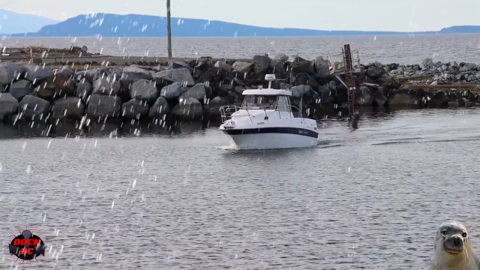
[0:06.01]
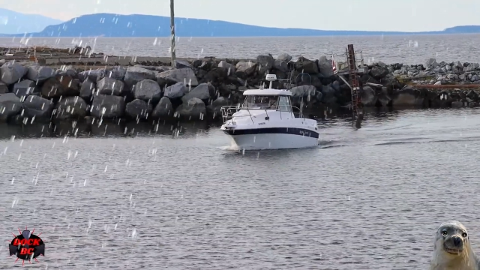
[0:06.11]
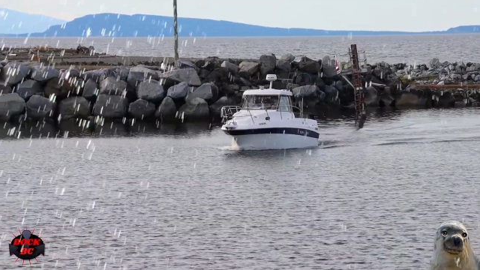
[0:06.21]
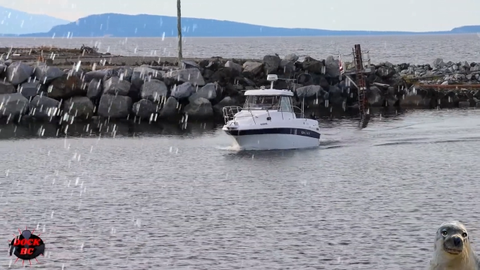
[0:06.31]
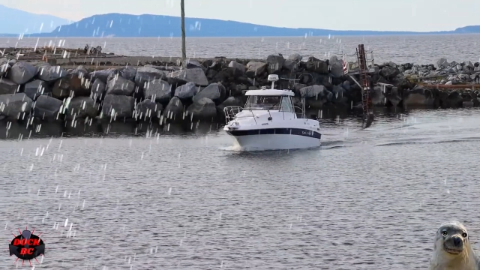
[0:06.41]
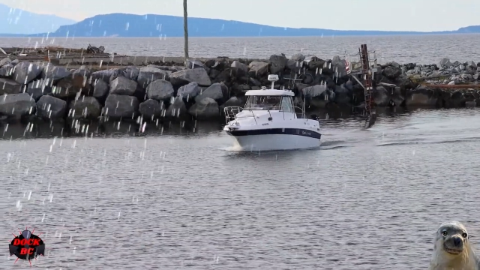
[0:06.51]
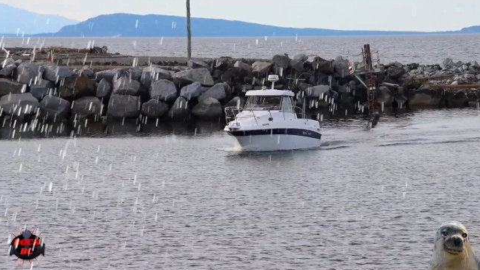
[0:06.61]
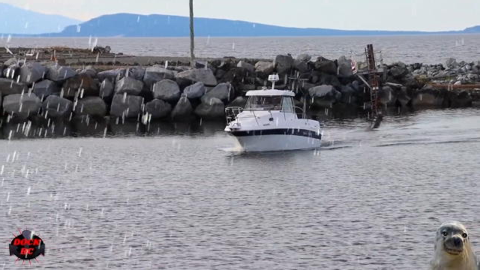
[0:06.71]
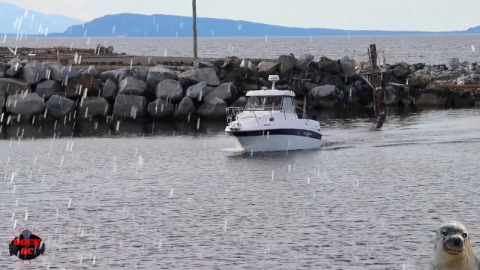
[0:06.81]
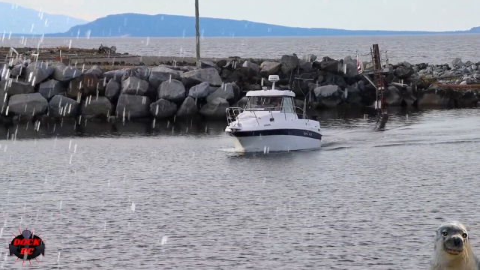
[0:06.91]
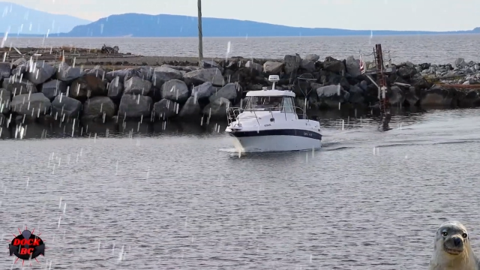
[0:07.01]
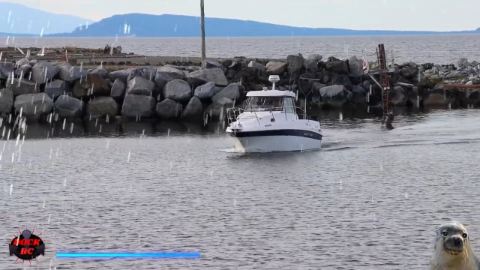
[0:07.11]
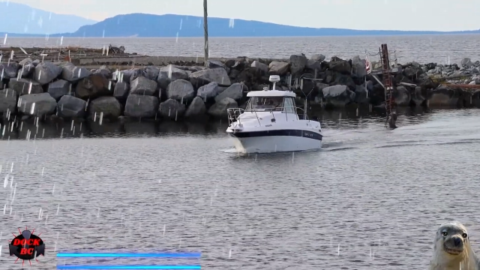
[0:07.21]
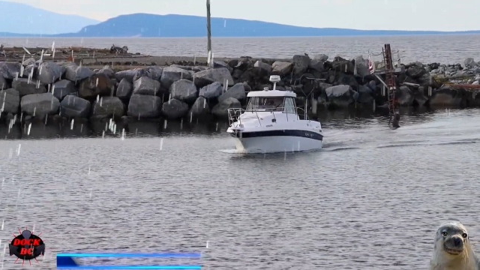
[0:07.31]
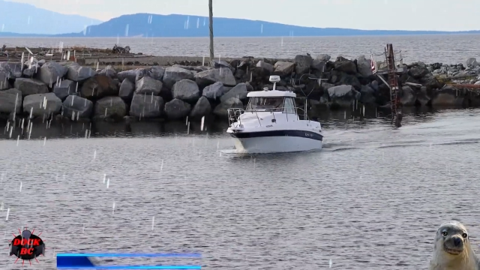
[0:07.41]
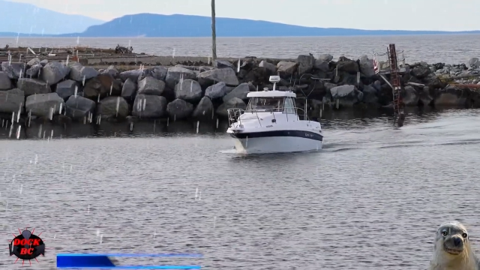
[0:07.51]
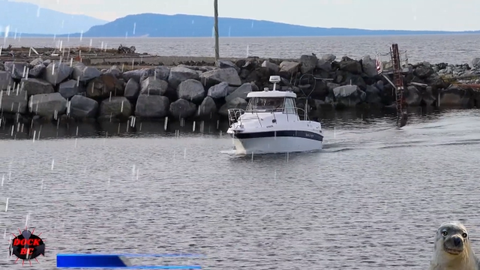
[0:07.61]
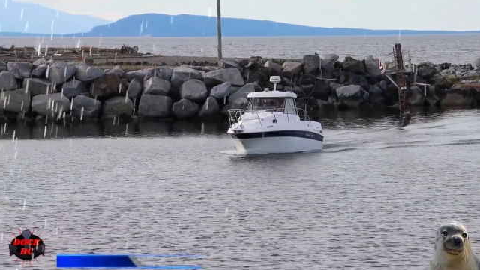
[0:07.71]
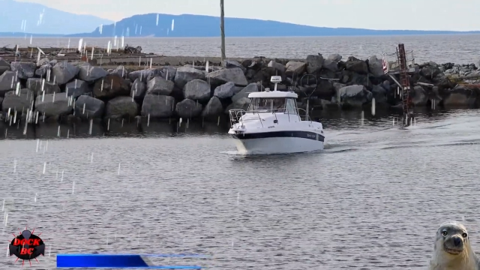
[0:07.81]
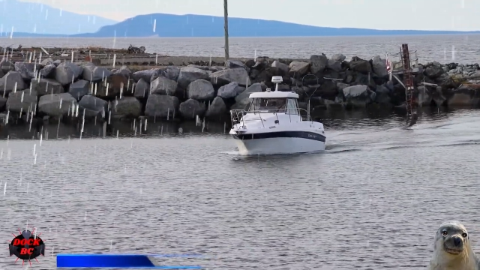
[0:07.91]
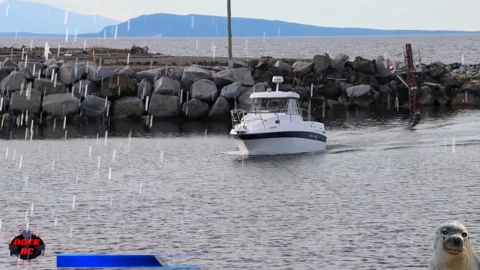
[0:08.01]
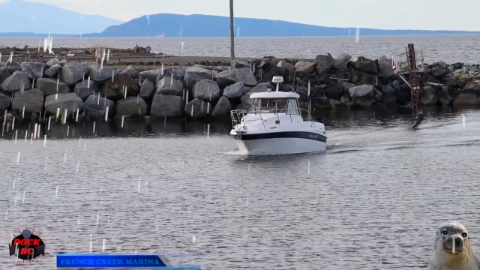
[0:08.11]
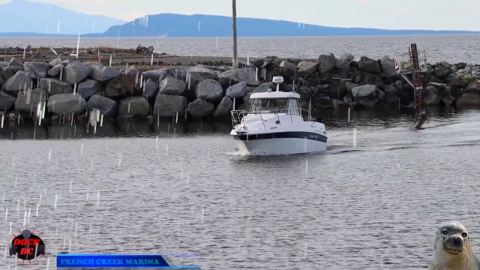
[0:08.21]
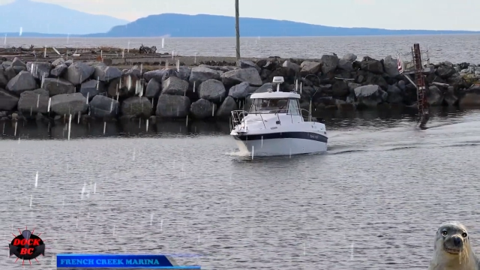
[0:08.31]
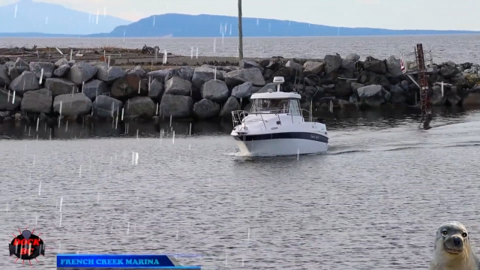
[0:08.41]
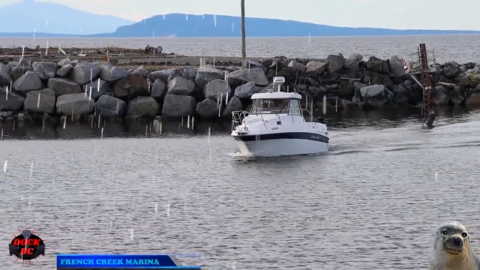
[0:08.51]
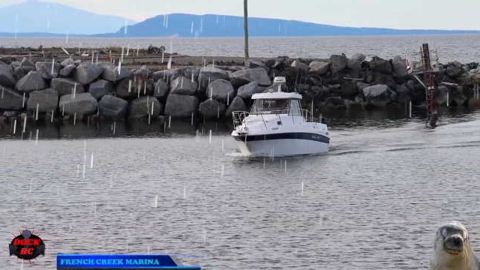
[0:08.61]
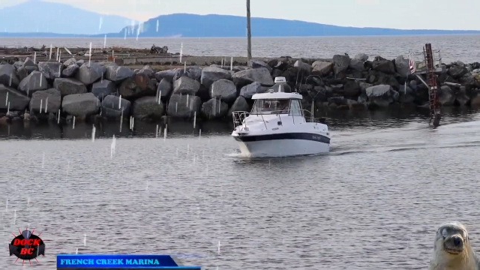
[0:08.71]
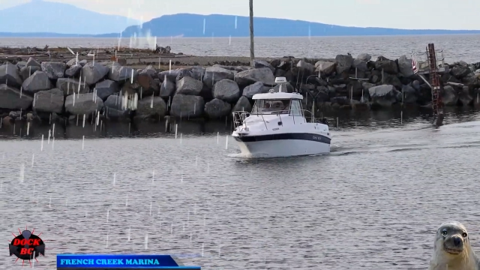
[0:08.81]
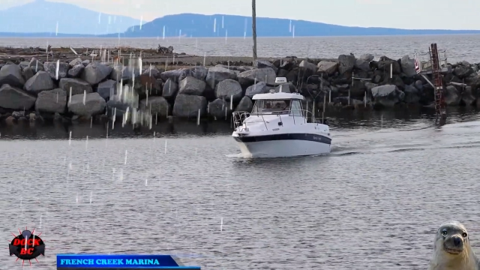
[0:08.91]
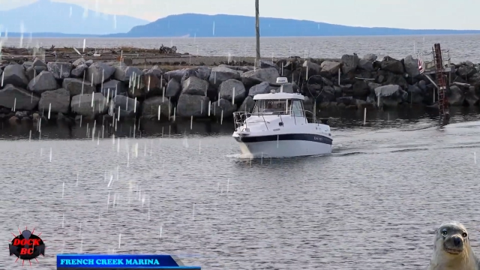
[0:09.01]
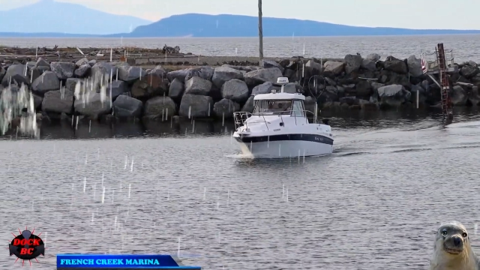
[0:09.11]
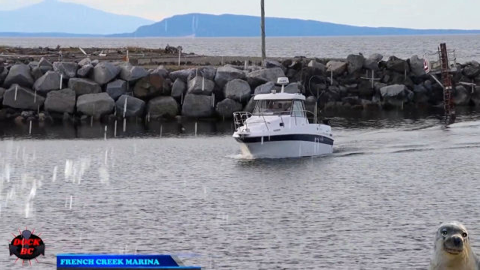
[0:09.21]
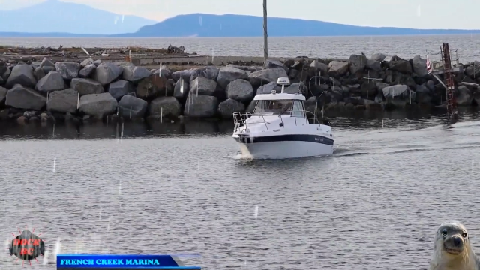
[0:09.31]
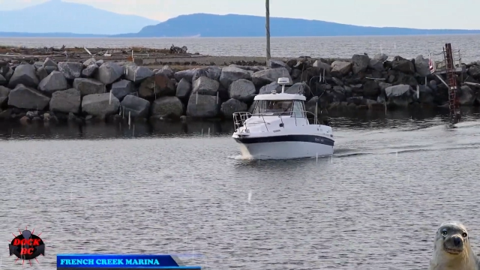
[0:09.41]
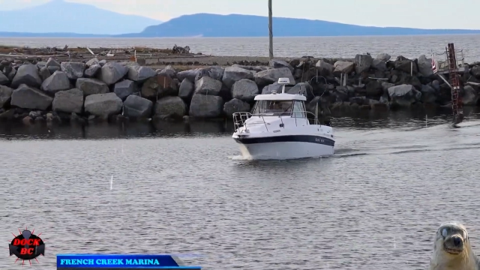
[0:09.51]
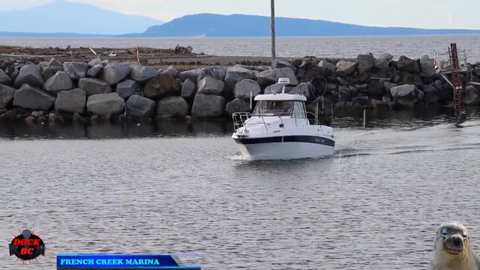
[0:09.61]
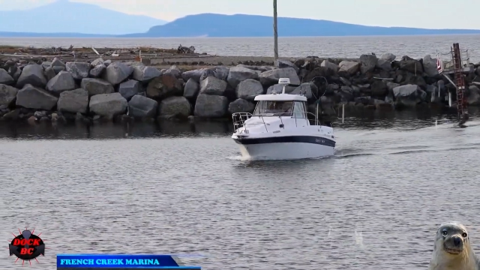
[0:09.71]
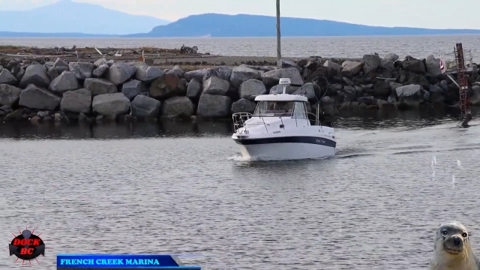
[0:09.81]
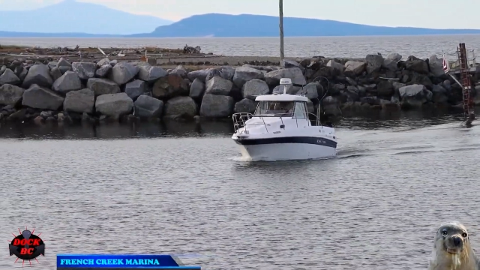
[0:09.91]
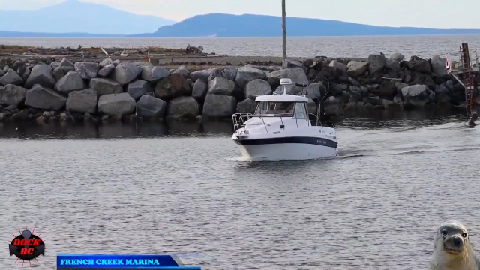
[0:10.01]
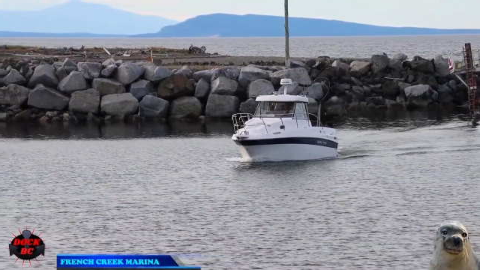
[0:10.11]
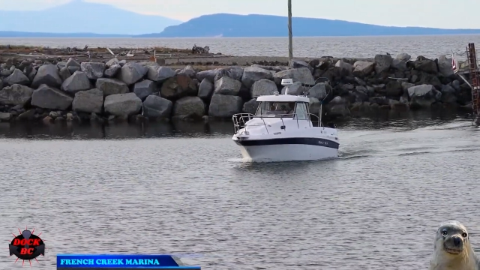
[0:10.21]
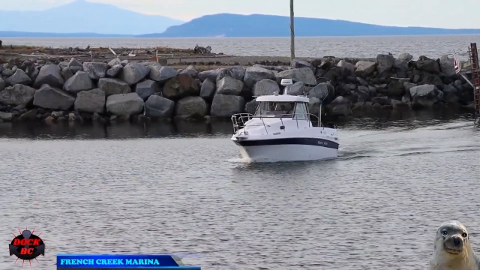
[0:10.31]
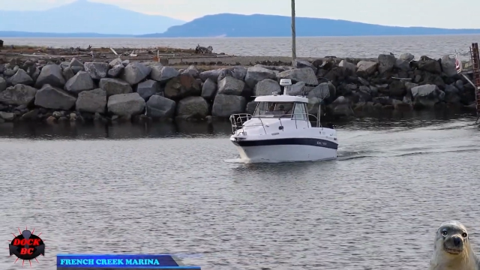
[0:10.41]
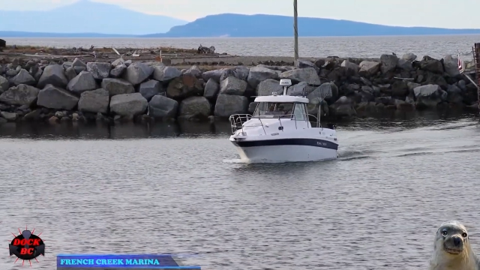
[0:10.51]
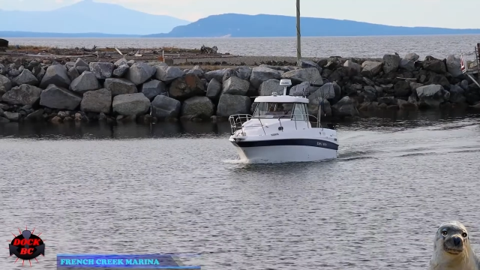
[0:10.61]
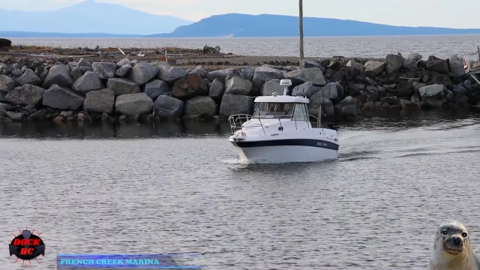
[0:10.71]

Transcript: Nobody's mouth can be seen.